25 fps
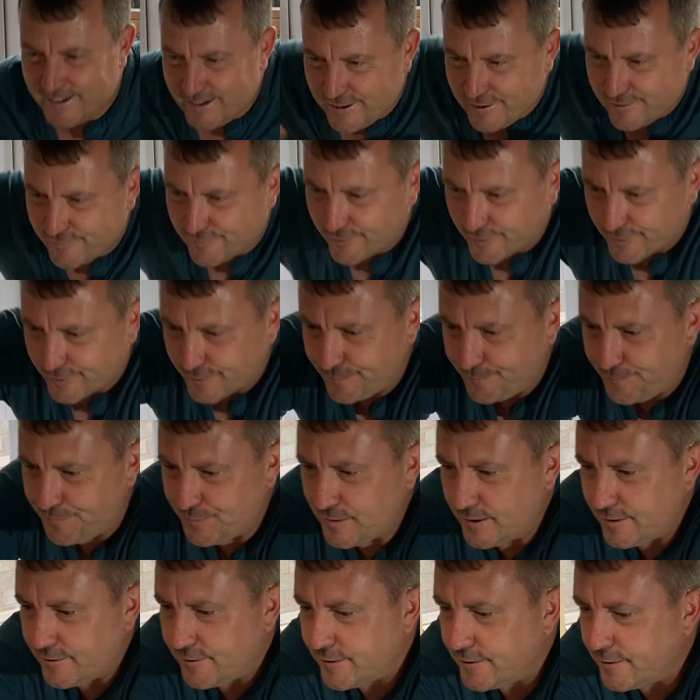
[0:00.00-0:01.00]
Right,
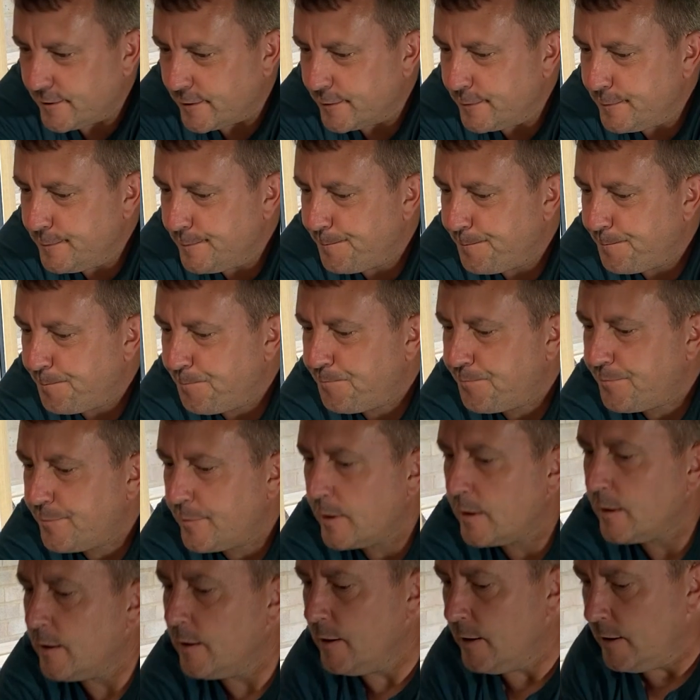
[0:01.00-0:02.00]
so
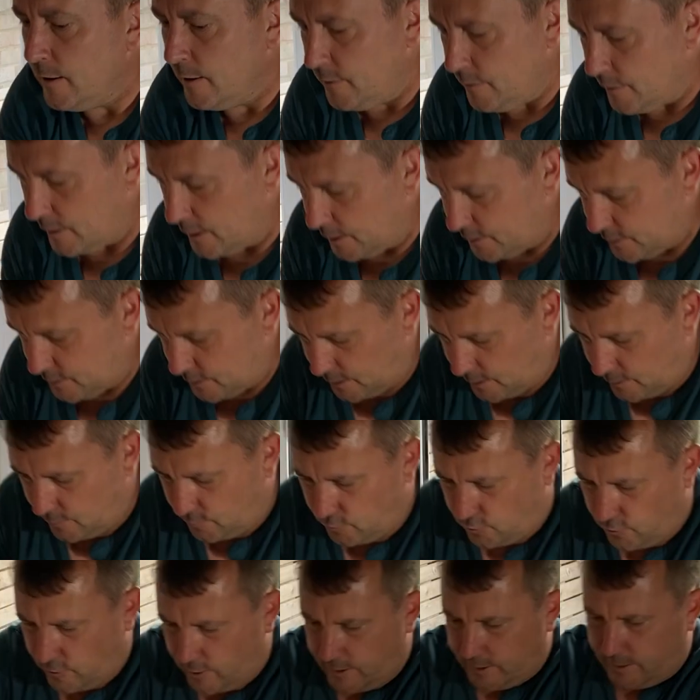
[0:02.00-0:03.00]
that is now
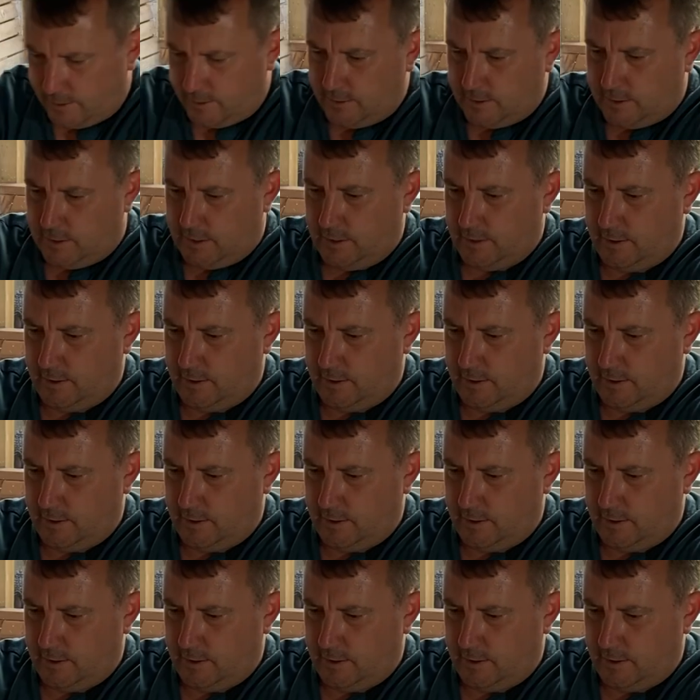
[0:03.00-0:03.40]
drained.